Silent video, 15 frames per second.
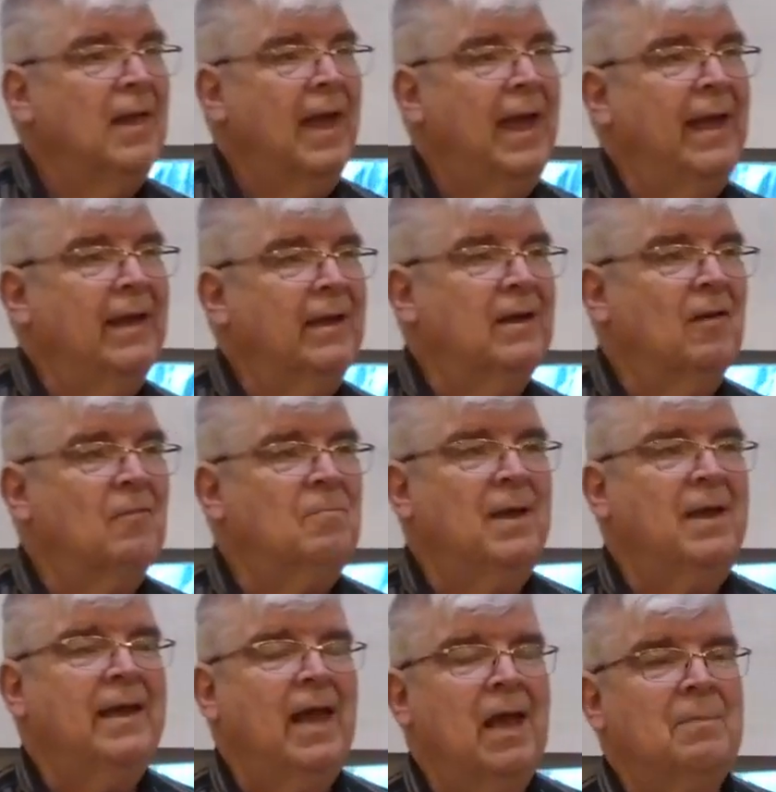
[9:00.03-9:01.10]
and of
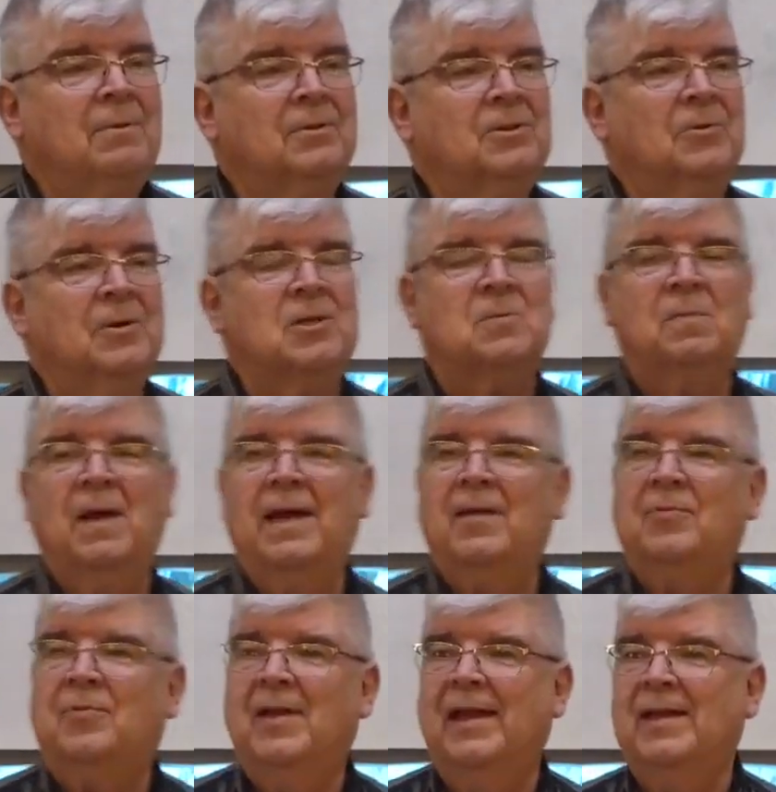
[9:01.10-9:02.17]
being able to
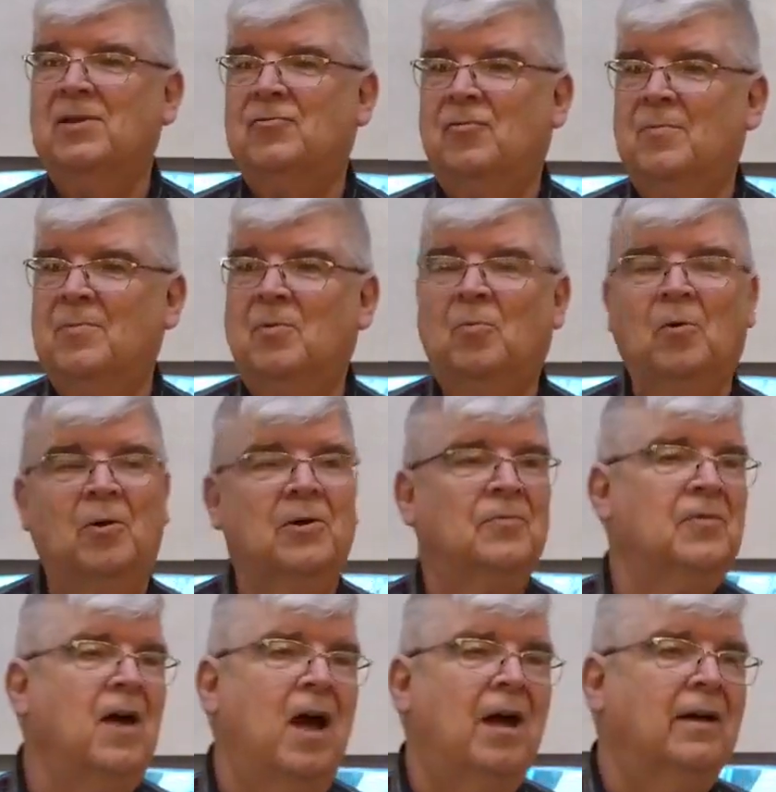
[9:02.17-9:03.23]
explain things from the Word
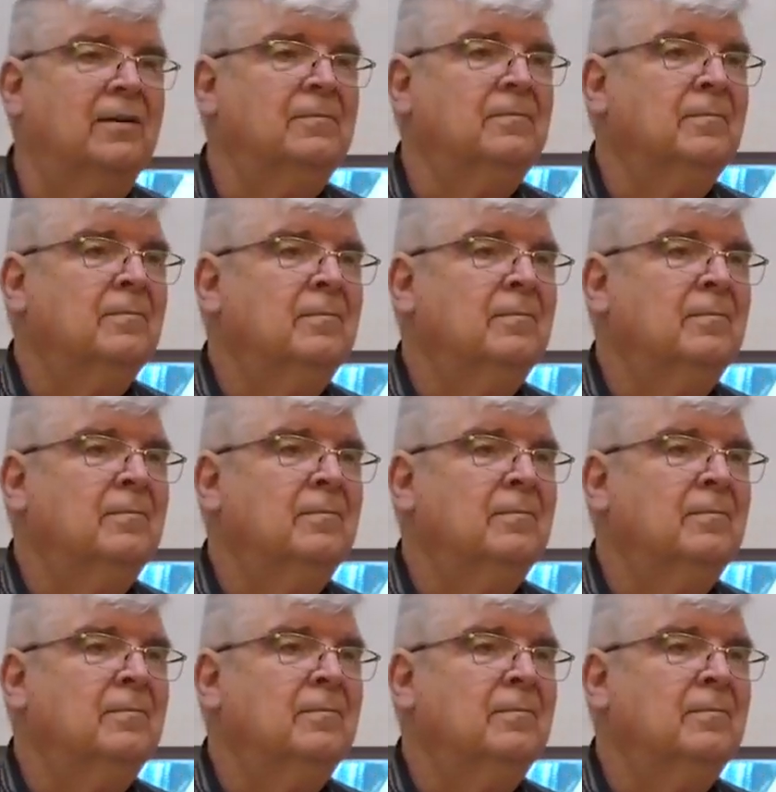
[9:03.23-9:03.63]
of God.